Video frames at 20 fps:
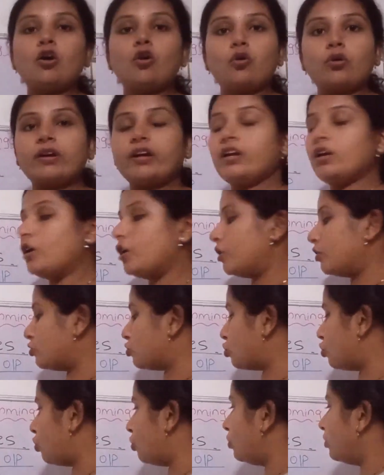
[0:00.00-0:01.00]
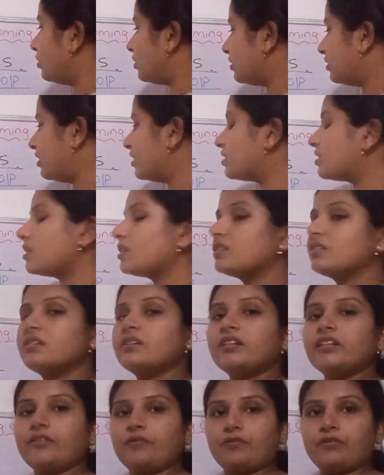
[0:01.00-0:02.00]
Okay, so this is
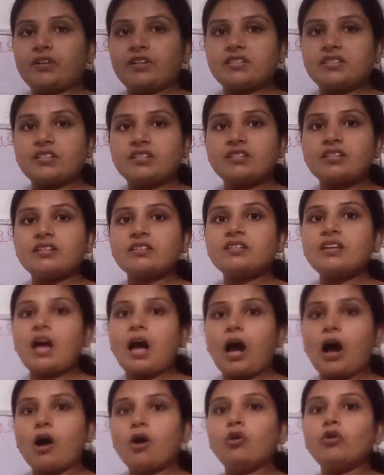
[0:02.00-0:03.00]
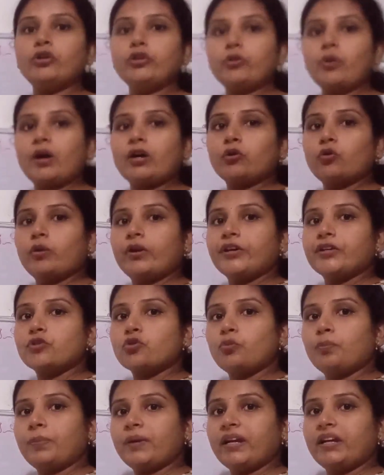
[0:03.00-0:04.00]
the difference. This is how you are going
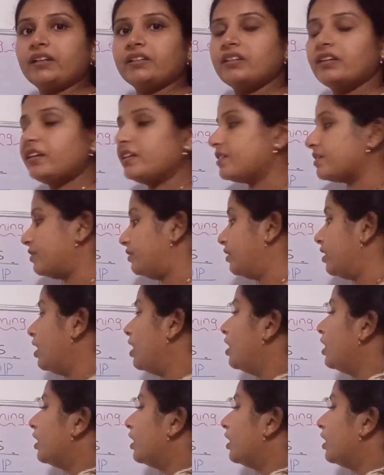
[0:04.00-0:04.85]
to print the result.